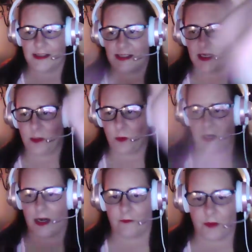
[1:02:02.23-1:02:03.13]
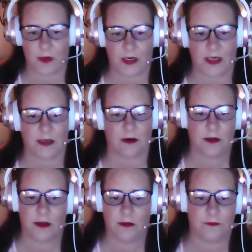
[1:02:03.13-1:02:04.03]
asked anyone and everyone in
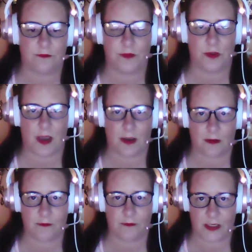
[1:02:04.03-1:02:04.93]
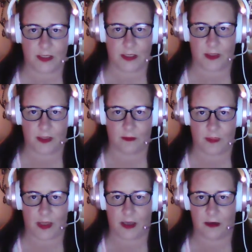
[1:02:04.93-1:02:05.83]
here. If you have
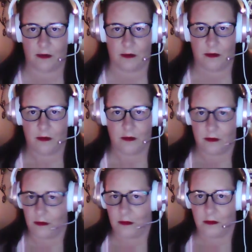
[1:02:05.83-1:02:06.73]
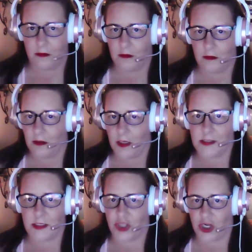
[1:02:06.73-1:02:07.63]
anything that
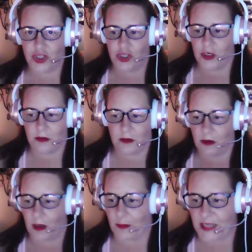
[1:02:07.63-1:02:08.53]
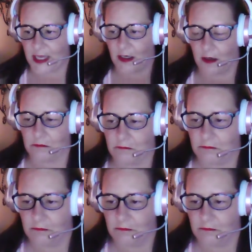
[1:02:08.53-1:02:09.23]
a suggestion, I'm taking them.